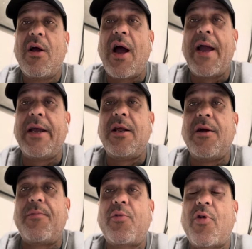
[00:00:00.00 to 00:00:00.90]
I end
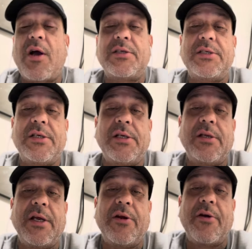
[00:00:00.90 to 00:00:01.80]
up crossing
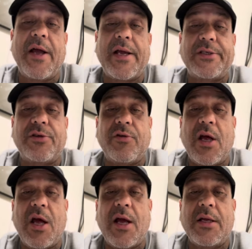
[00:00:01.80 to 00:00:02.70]
international
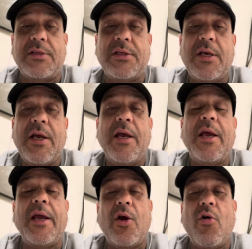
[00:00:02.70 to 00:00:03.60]
lines
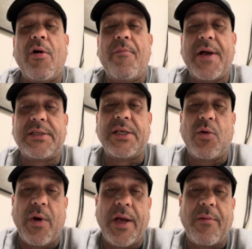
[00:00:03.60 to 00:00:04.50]
and going messing
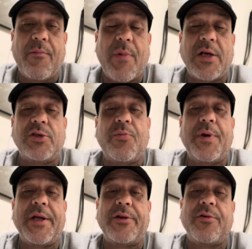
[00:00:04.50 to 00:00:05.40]
with Macho
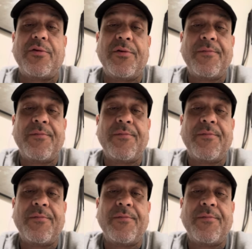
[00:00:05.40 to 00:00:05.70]
Preto